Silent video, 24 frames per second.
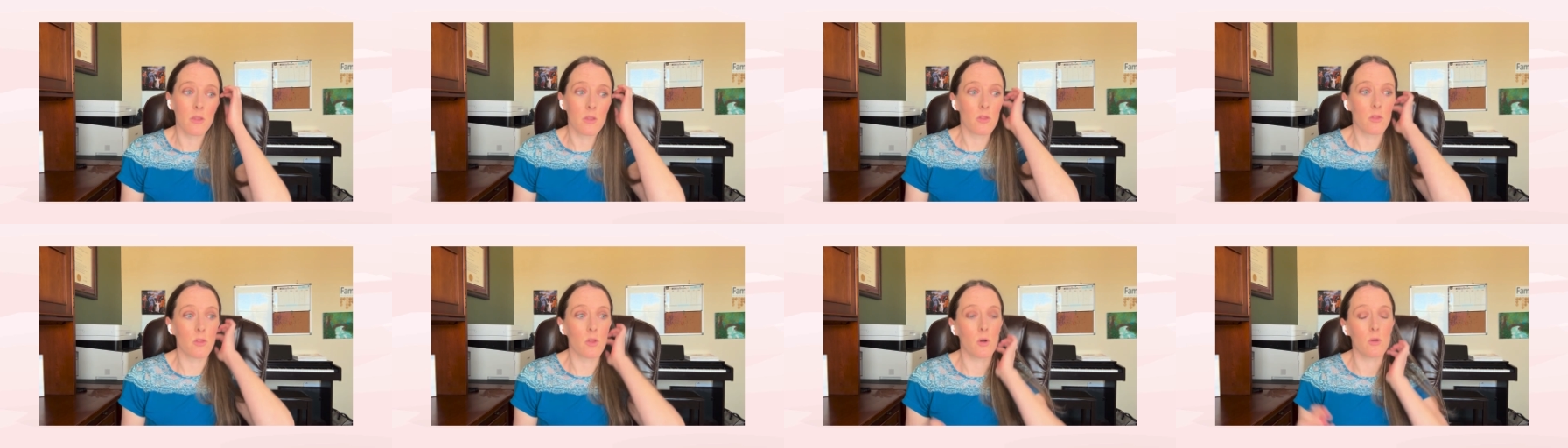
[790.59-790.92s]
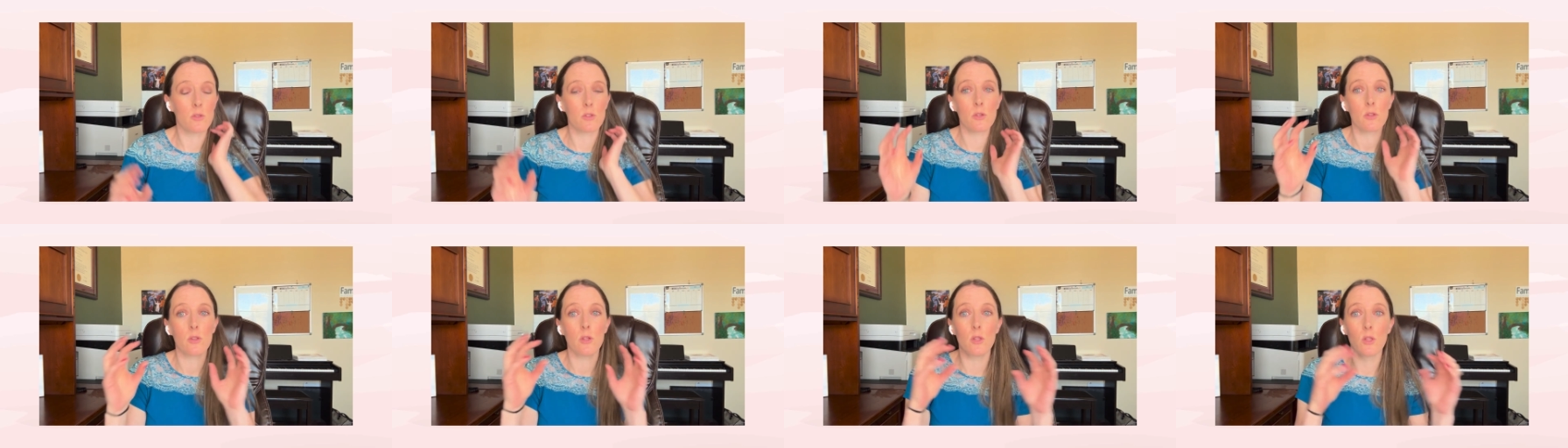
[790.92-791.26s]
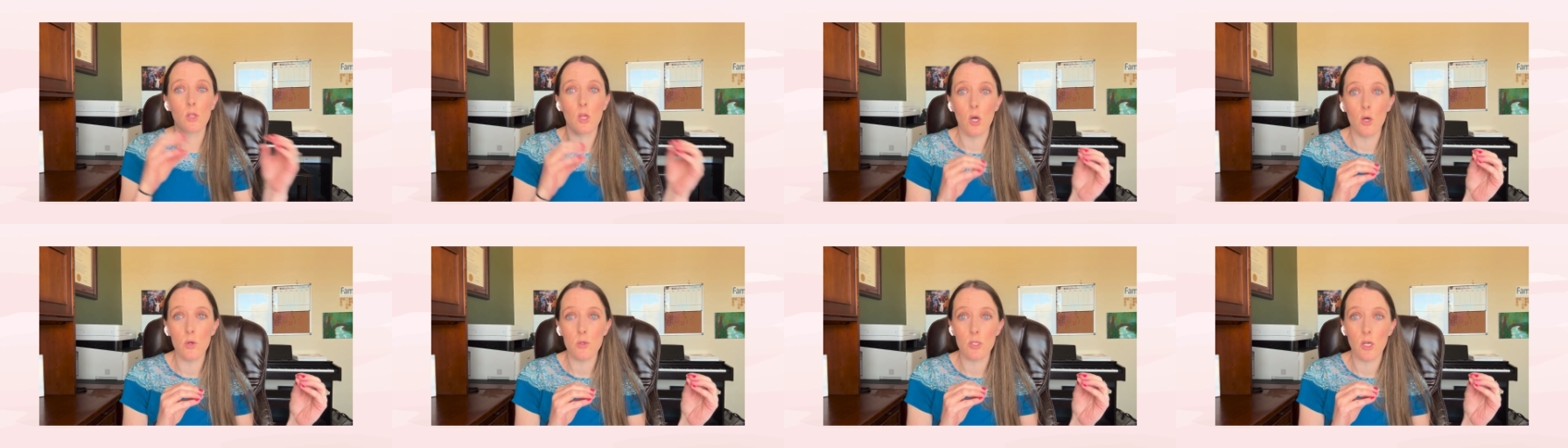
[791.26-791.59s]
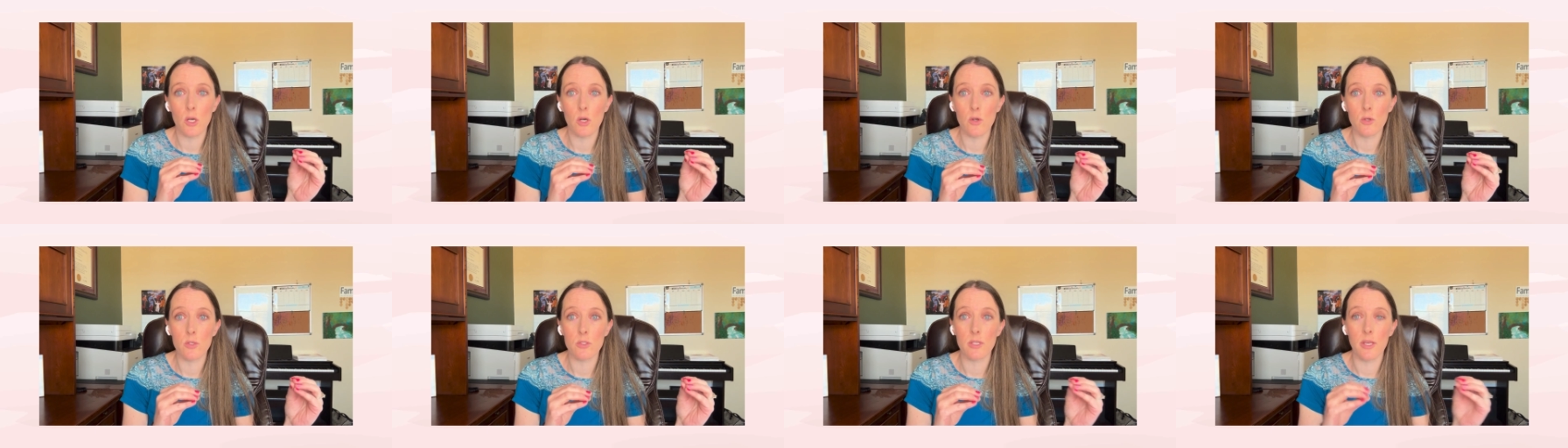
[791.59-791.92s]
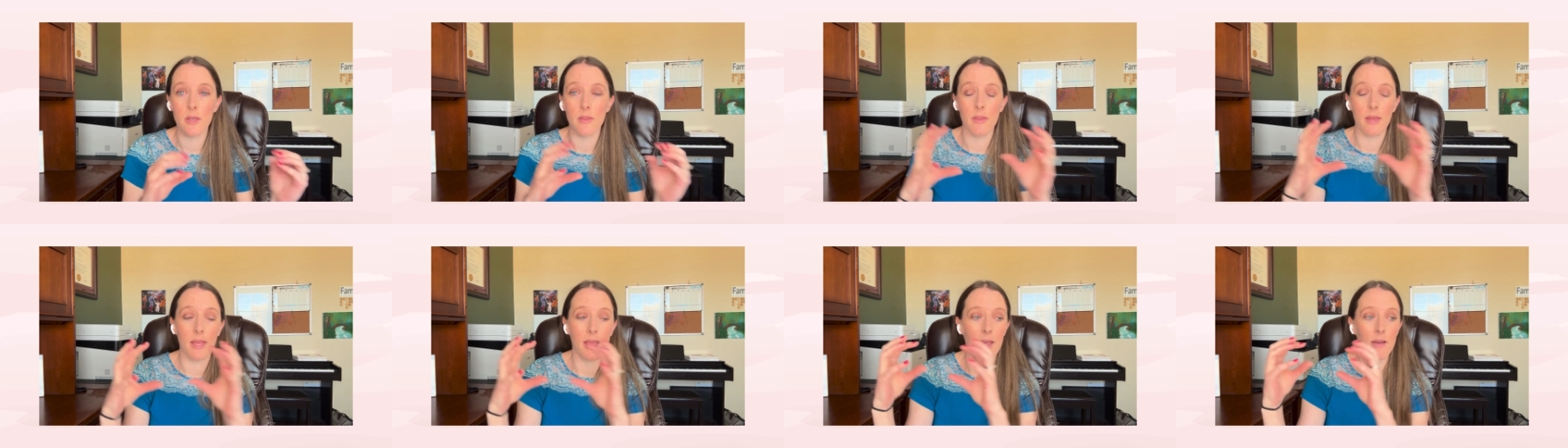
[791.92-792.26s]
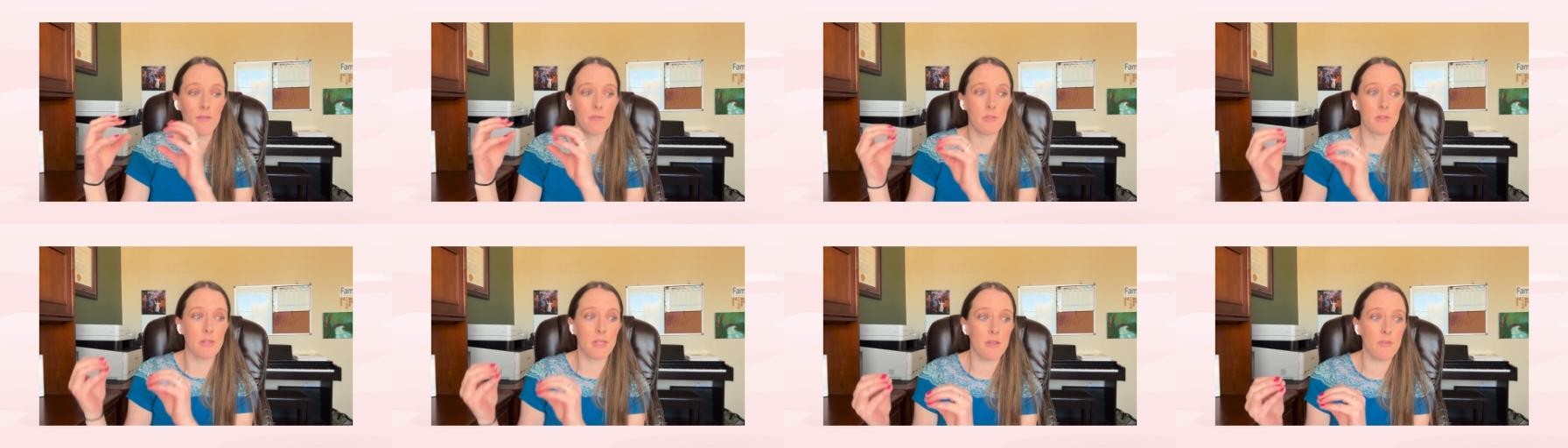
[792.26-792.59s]
Those are the low dose, and they
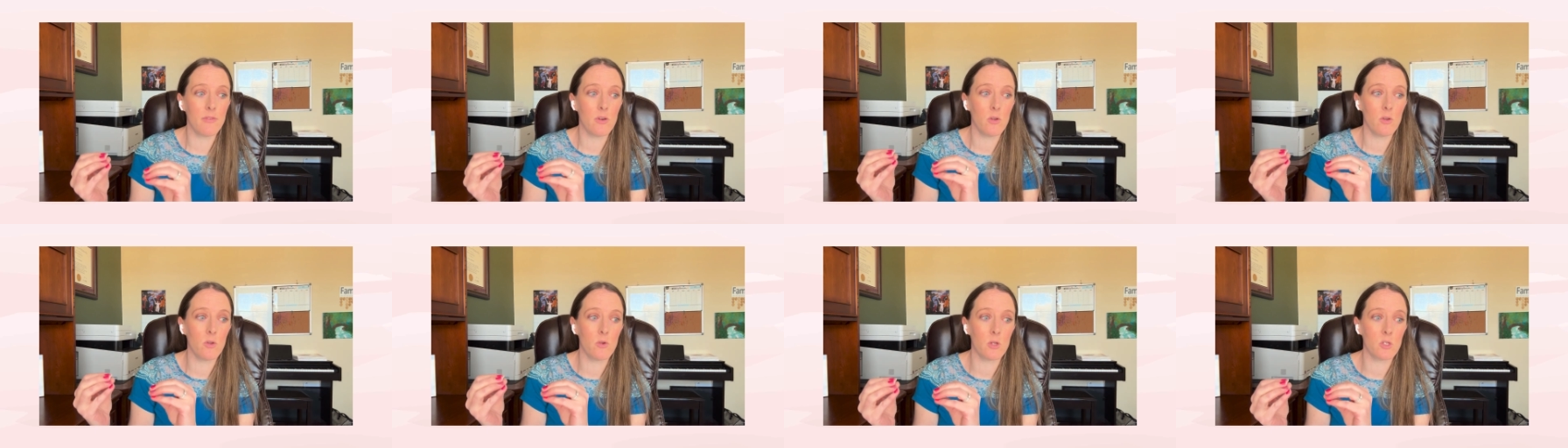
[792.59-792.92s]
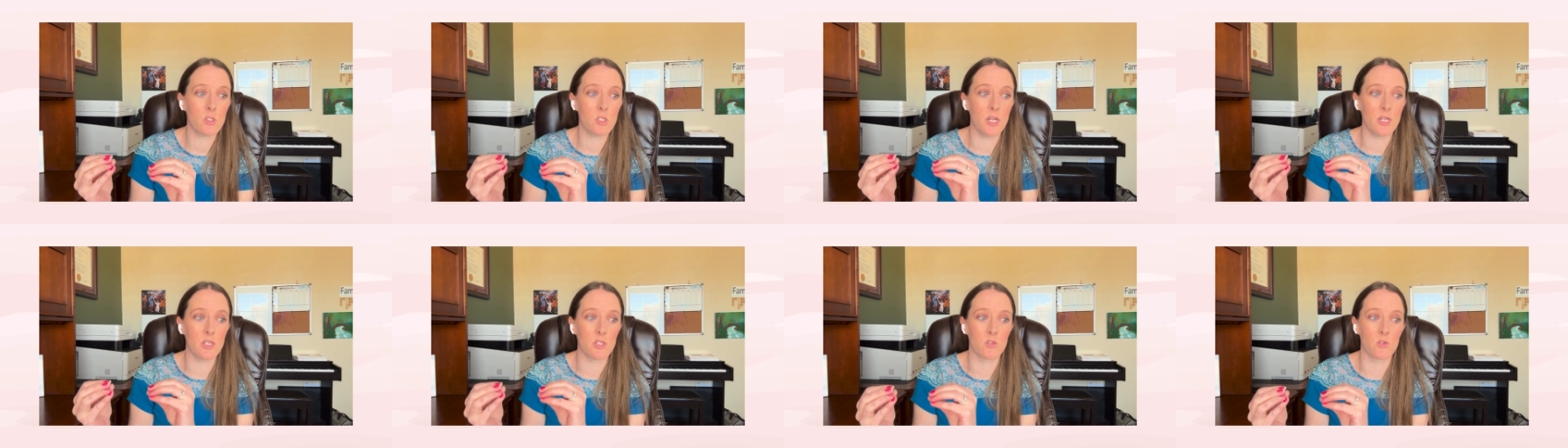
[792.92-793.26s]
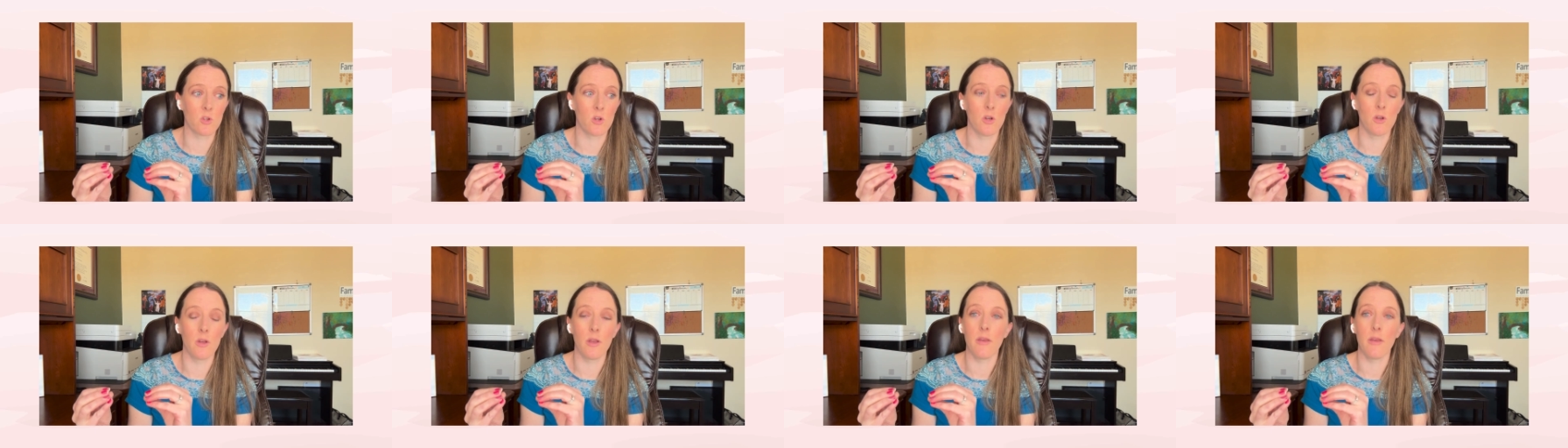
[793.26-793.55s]
have levonorgestrel,